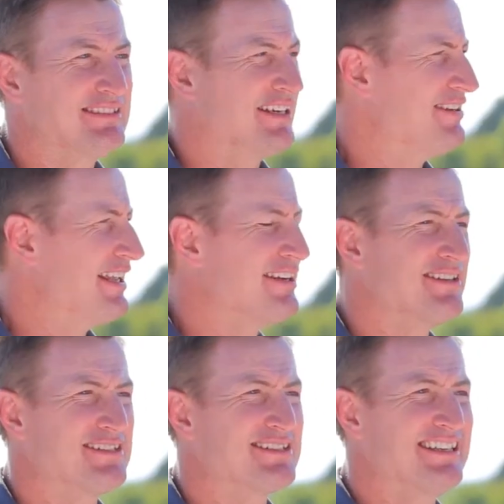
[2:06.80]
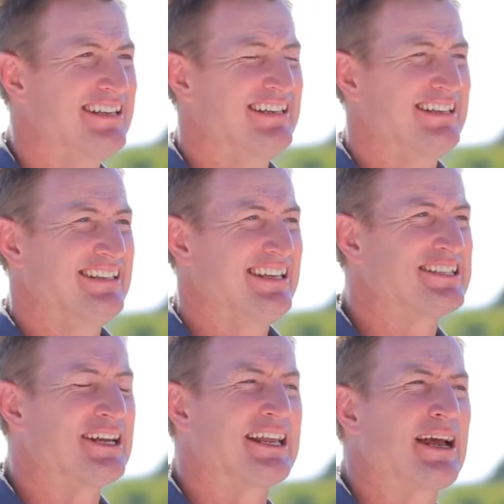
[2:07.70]
you know, the end is is
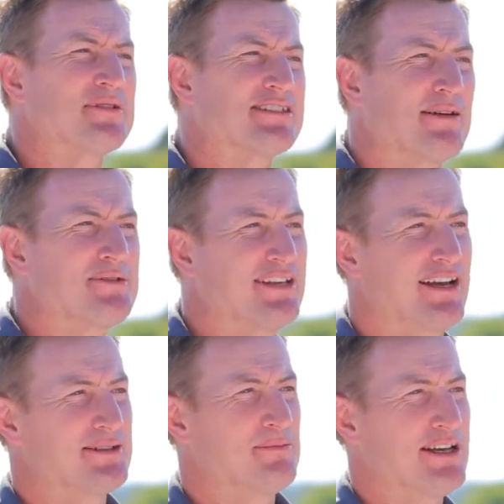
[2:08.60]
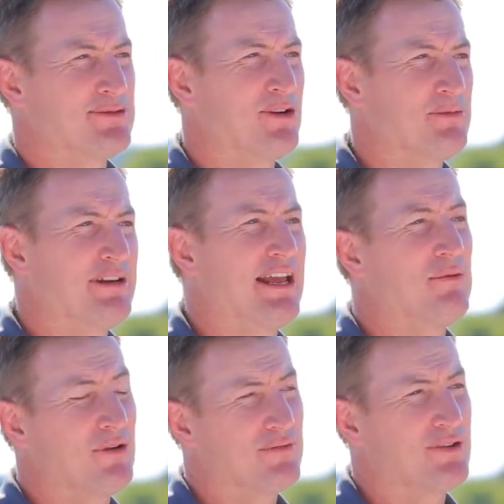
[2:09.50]
going to come at some stage. It may as well be now
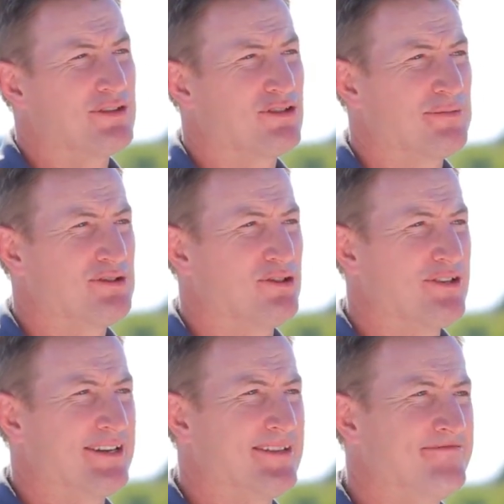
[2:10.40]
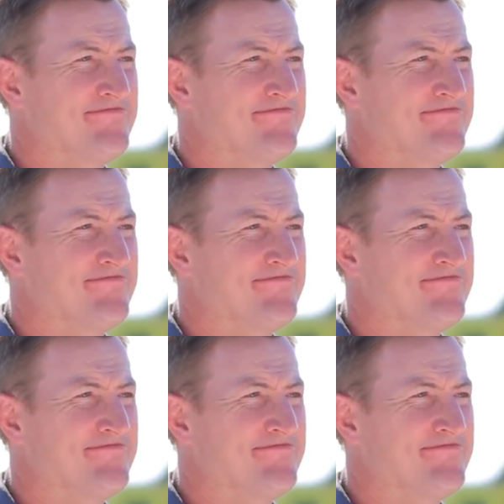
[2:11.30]
while I've got this opportunity.